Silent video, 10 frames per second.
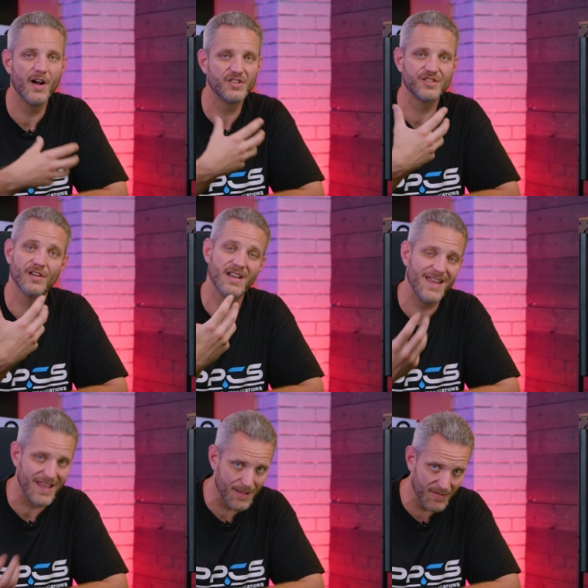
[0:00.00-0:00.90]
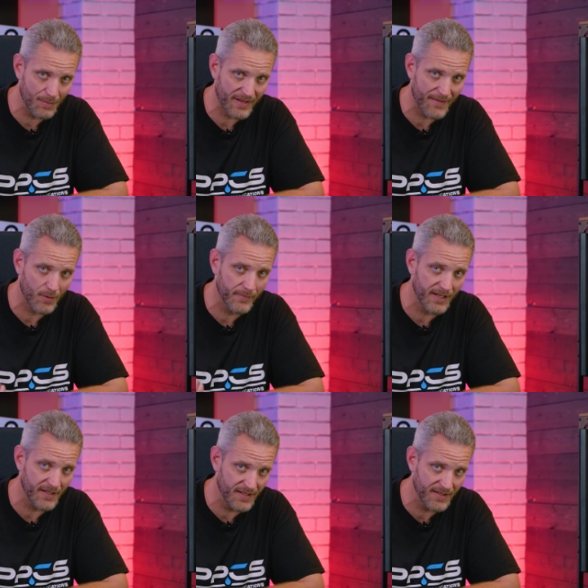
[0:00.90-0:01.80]
launched on an AMD platform and
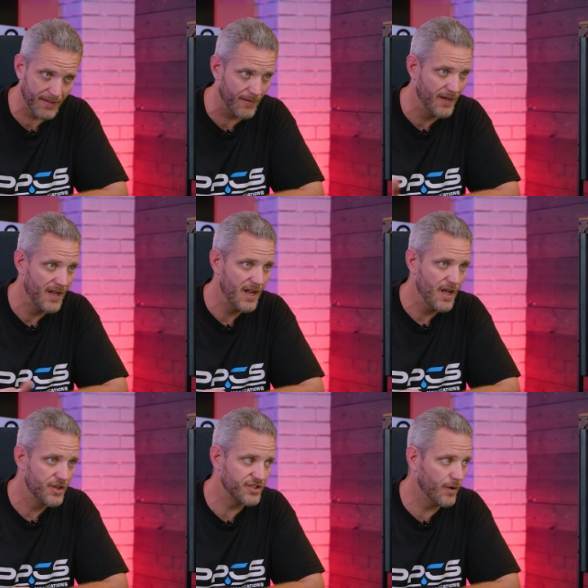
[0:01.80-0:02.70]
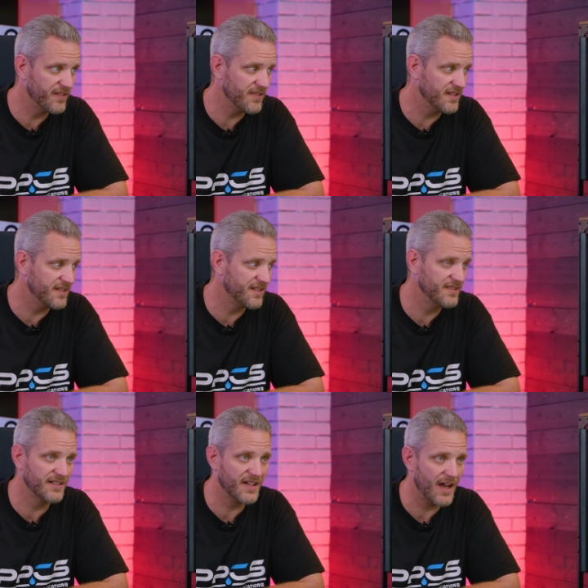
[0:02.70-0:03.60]
not Intel shows that the,
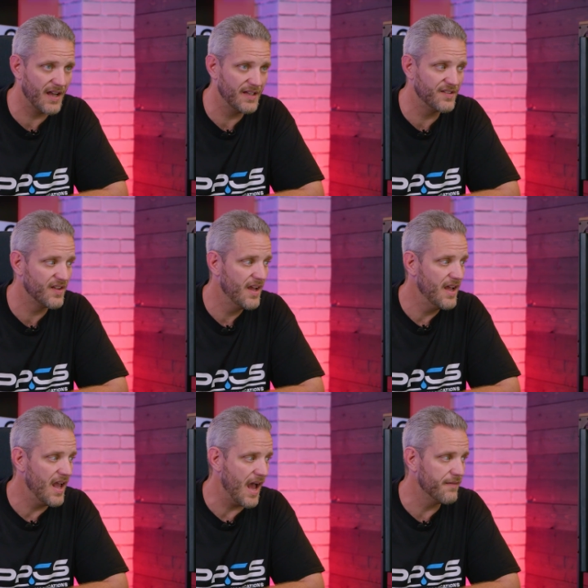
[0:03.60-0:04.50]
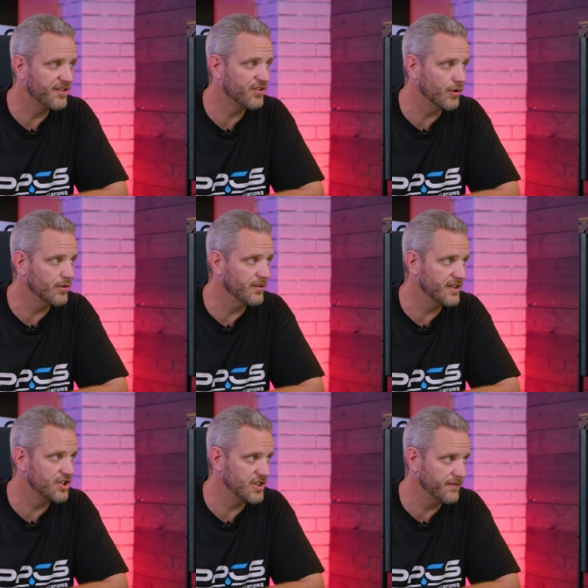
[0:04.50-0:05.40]
the tides have
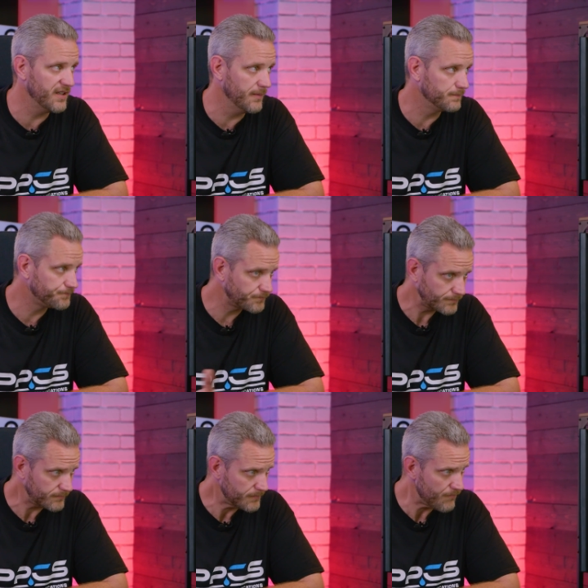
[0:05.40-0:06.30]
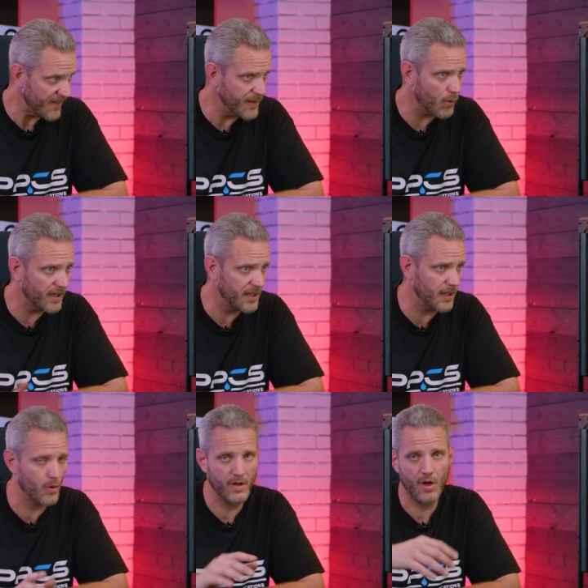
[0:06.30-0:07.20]
certainly shifted. Now we're gonna,
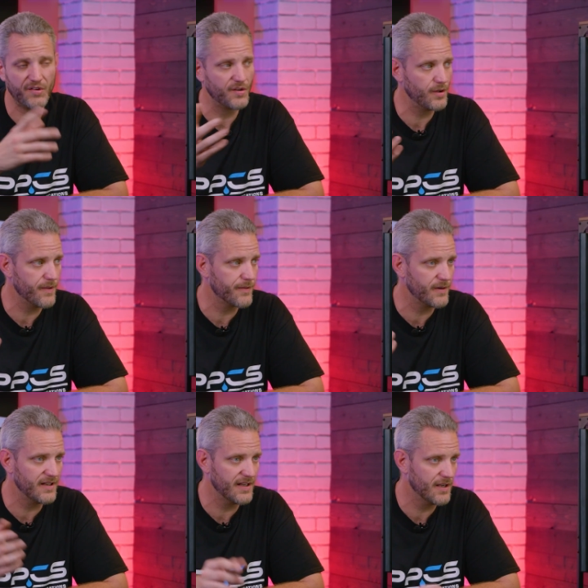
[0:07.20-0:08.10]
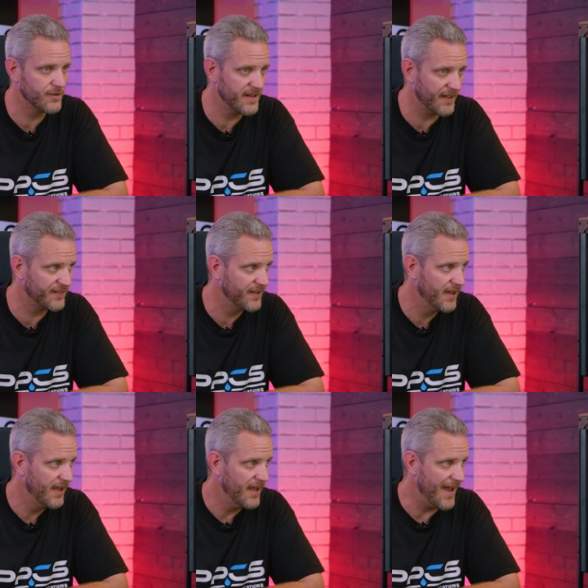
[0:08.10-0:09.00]
oh, and also too, the 3900X
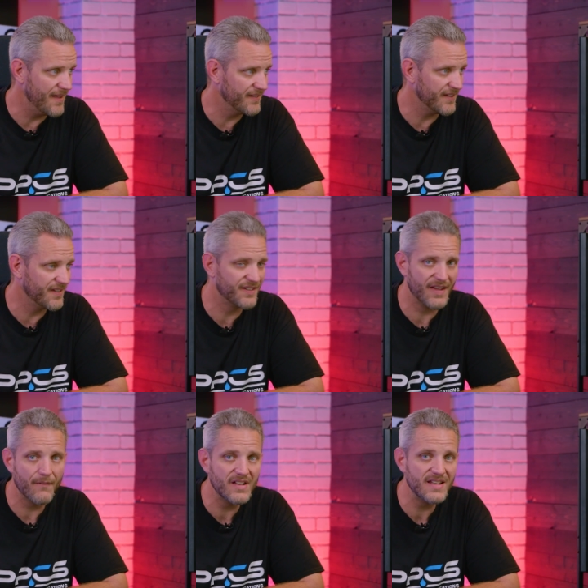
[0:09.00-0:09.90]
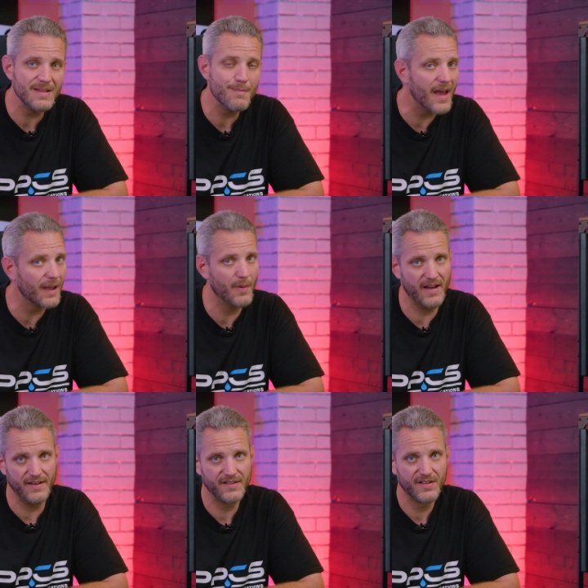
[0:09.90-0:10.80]
has 70
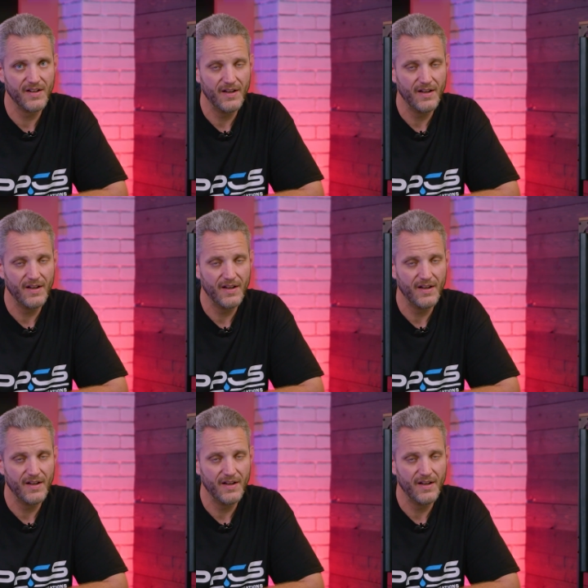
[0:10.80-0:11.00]
megabytes